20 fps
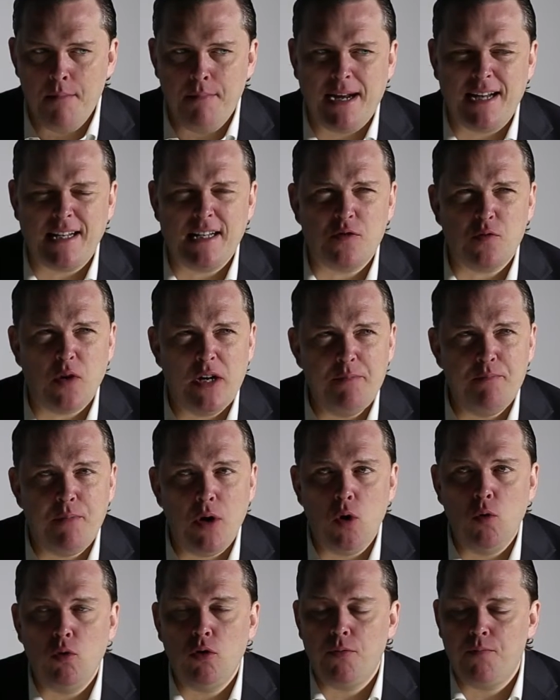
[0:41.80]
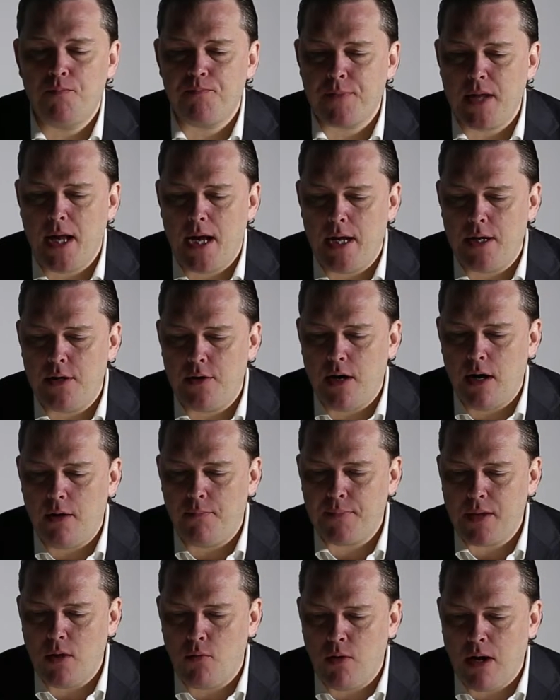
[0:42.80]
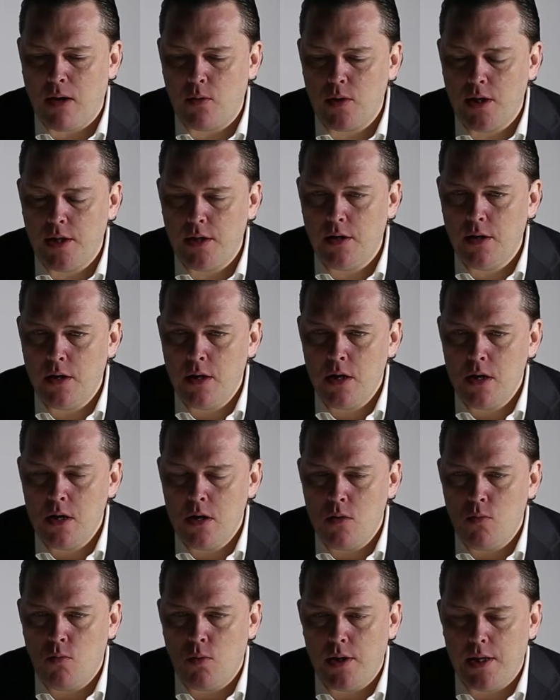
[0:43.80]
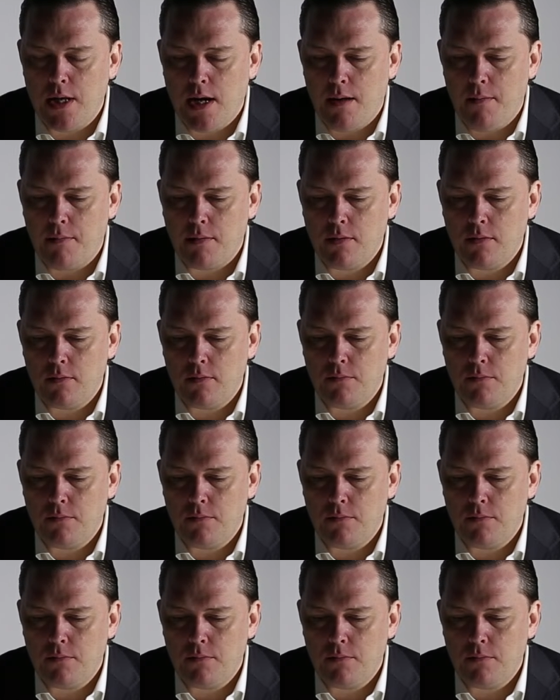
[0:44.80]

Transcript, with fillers: Palate is quite bold and uh, rounded with a